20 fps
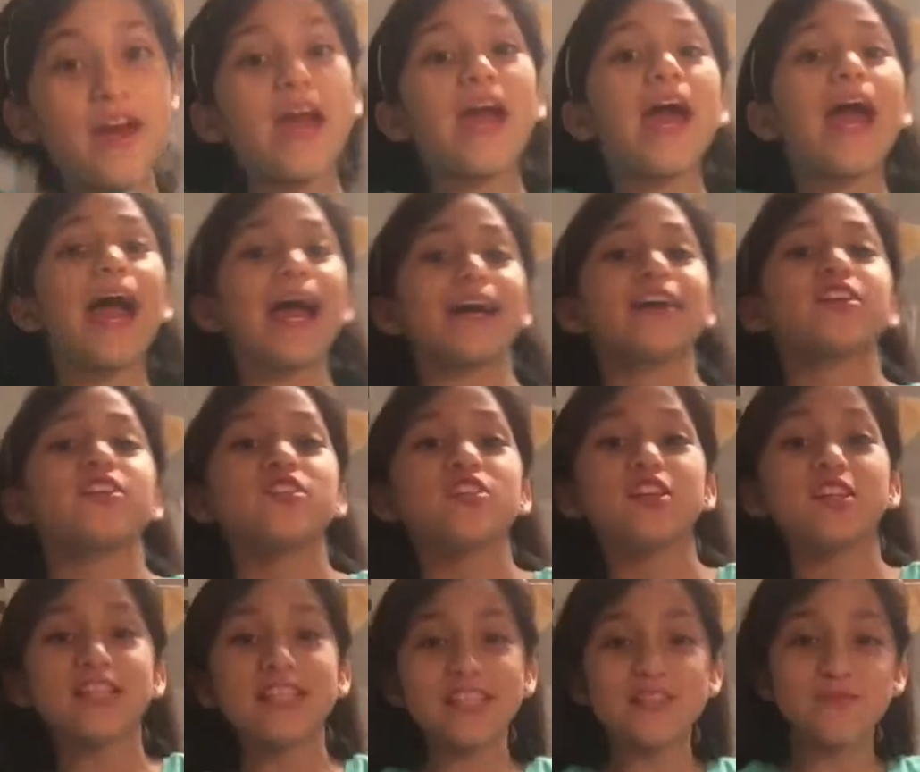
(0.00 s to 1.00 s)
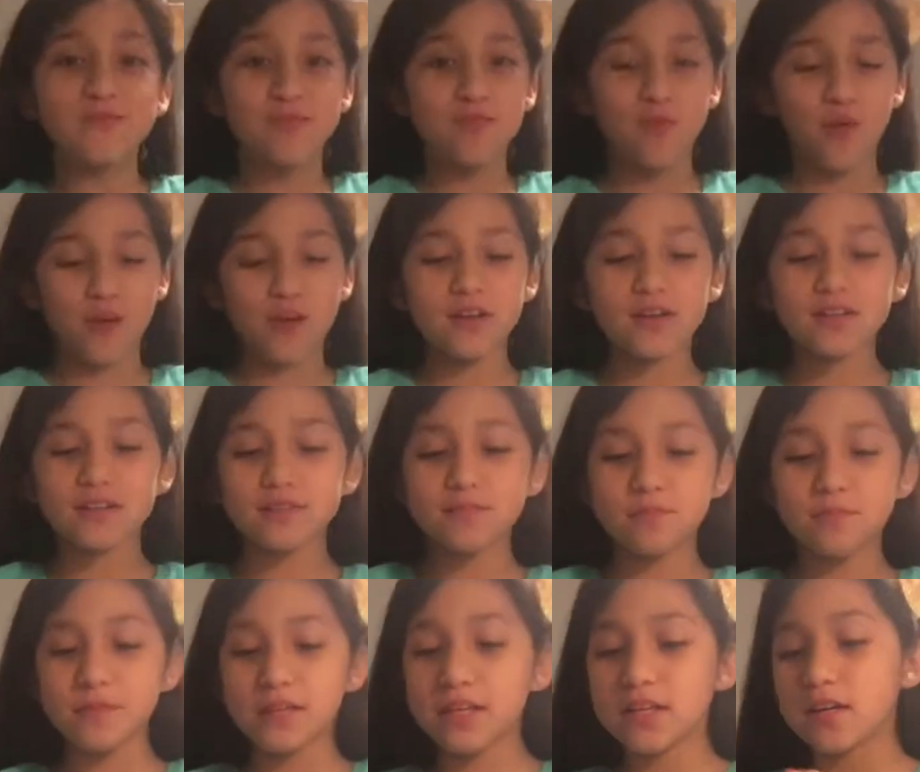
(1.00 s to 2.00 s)
it actually worked
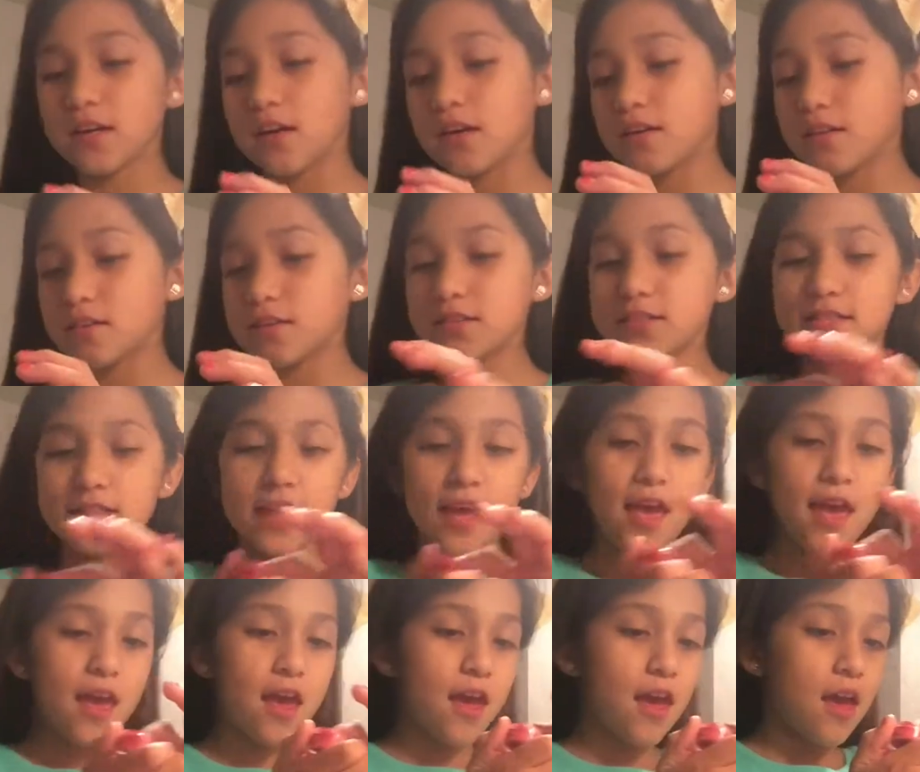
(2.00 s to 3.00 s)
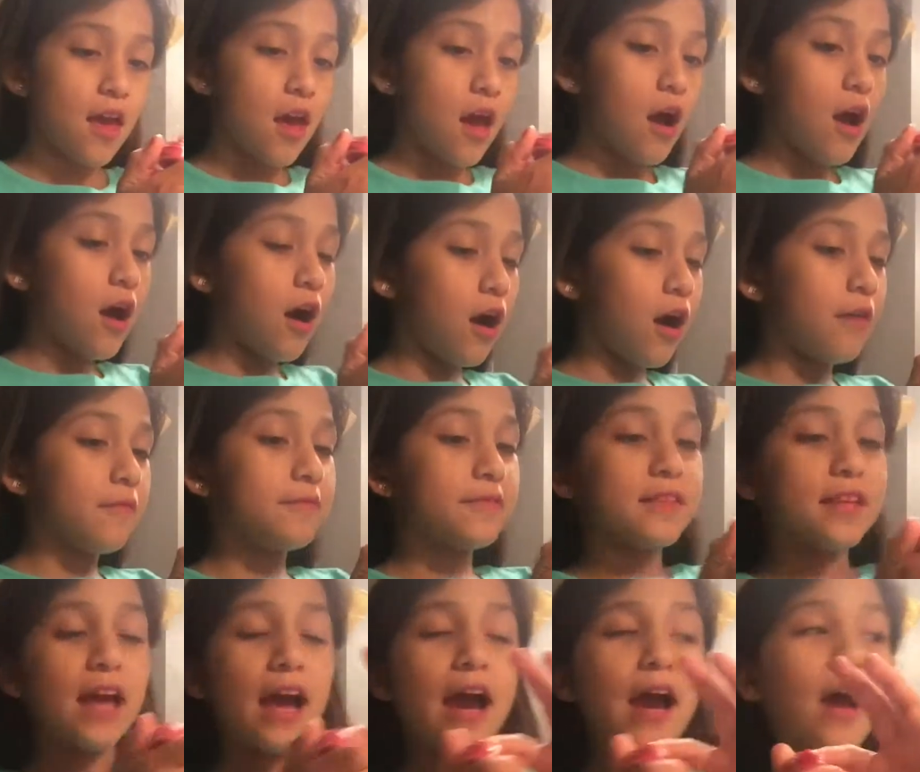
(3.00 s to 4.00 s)
because
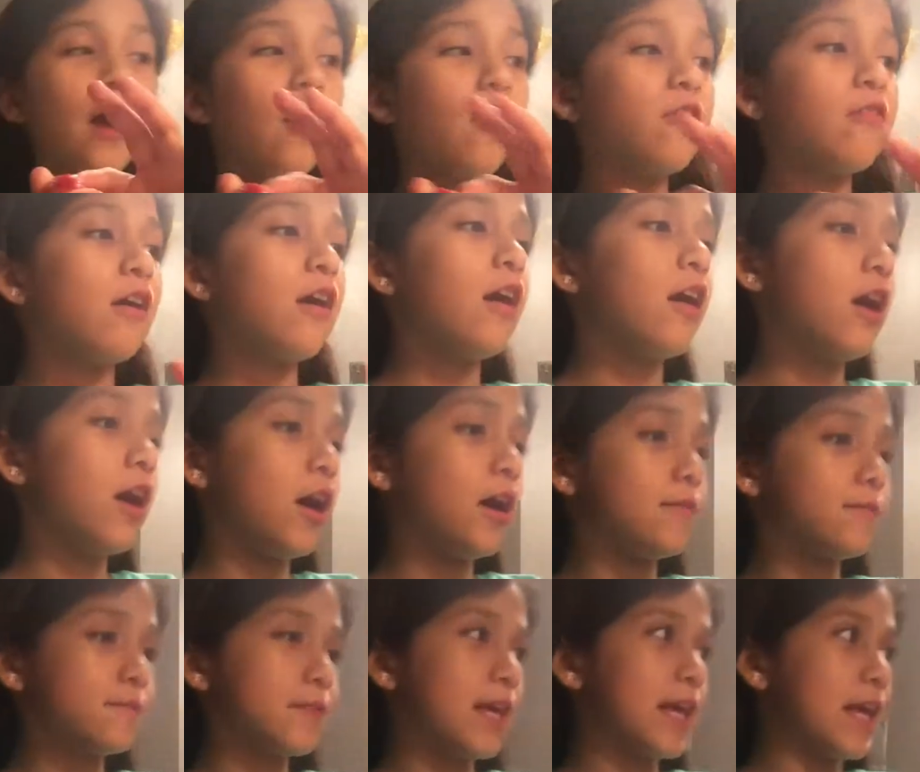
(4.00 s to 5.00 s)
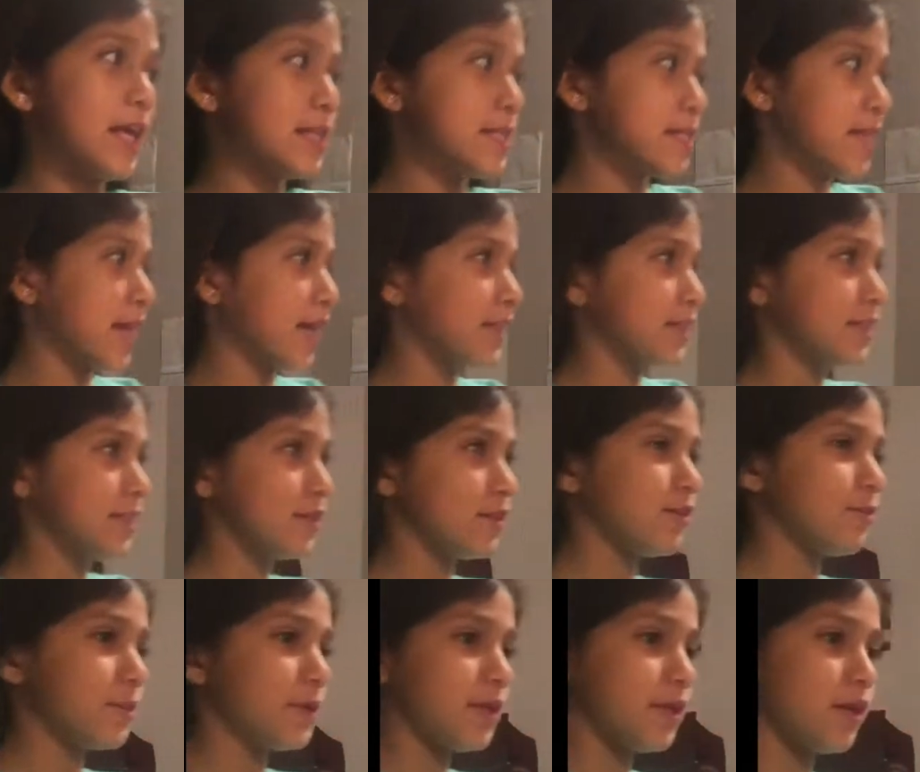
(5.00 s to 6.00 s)
now it's like a
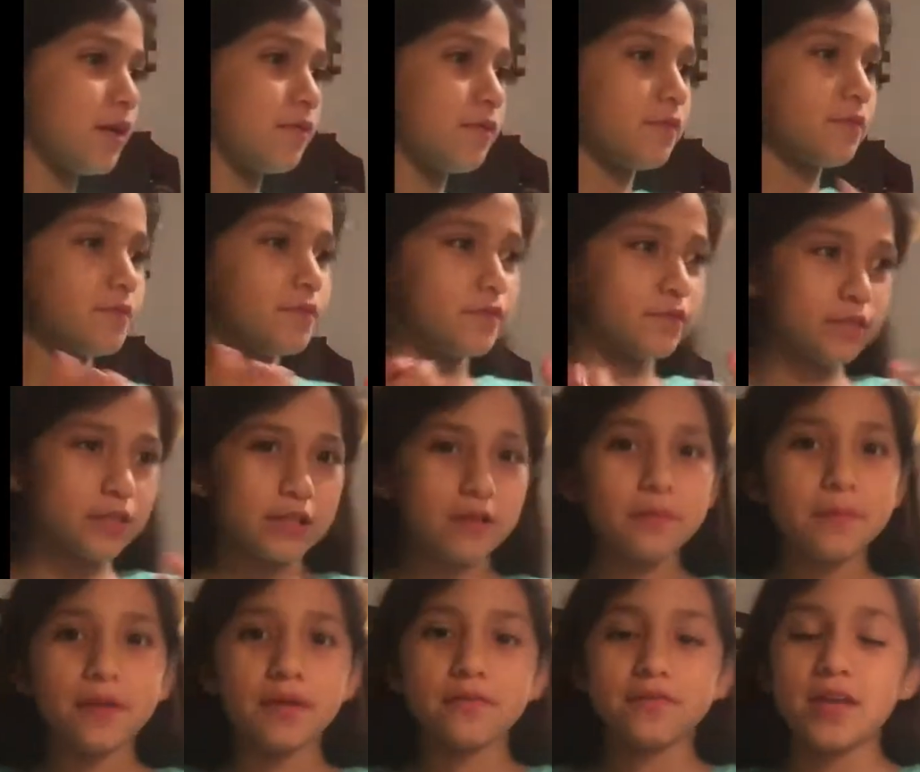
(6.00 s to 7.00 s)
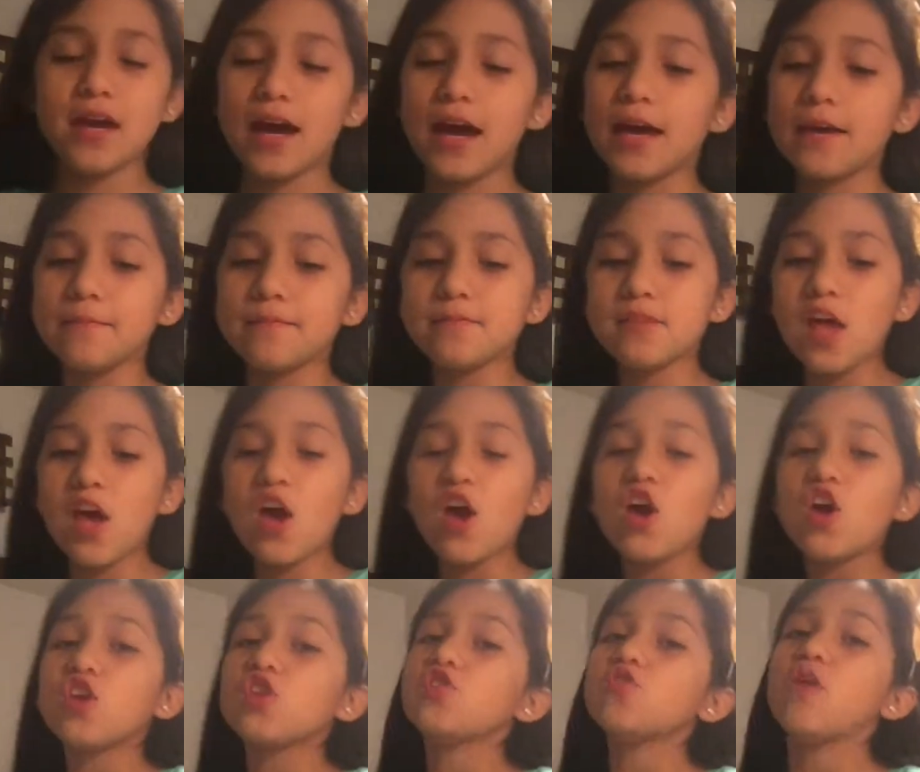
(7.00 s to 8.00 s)
little bit of times
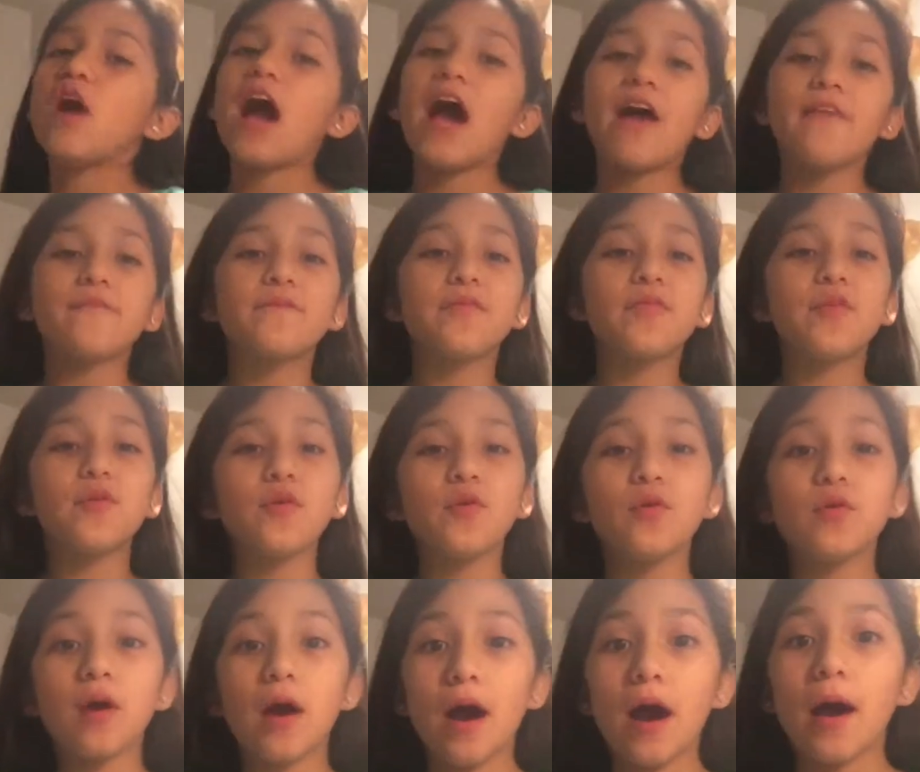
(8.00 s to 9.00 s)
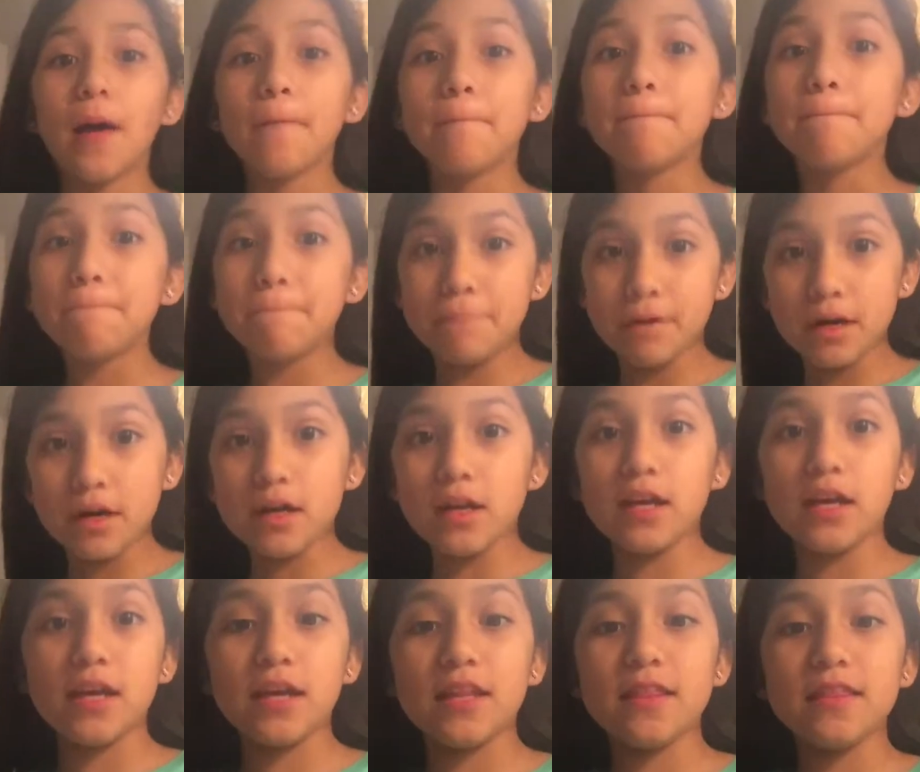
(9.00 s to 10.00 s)
you have to put
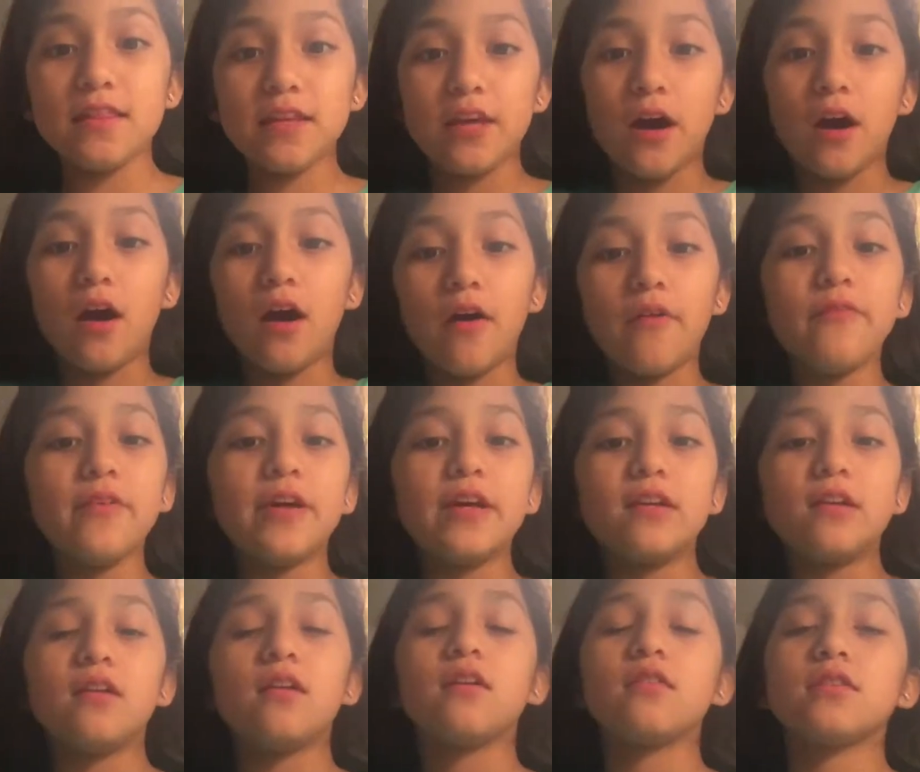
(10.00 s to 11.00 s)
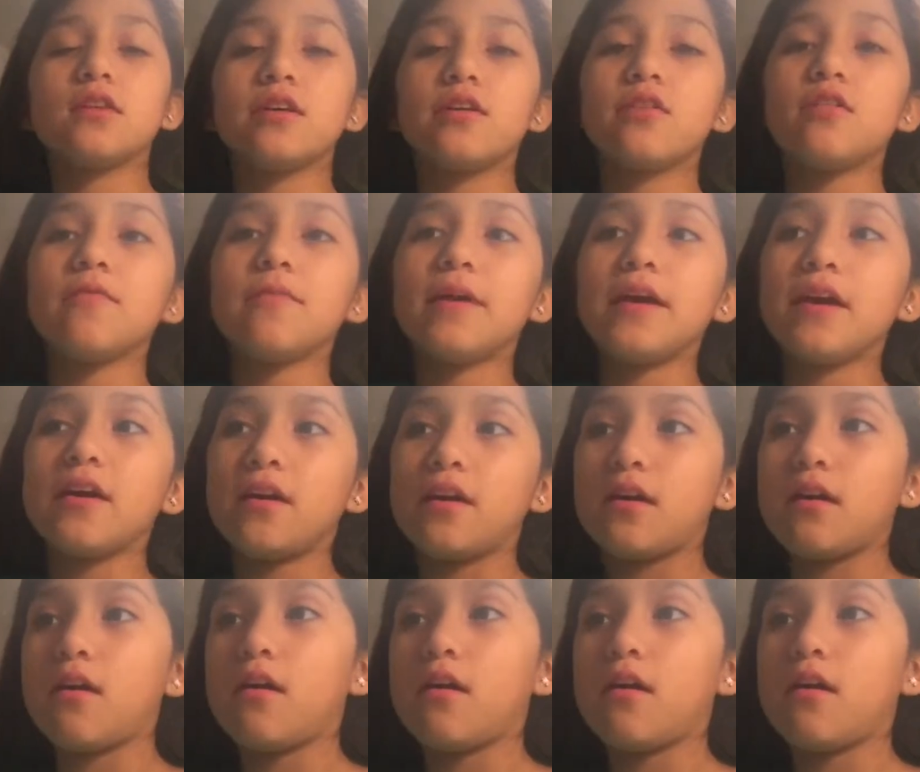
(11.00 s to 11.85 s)
it in the oven a little bit.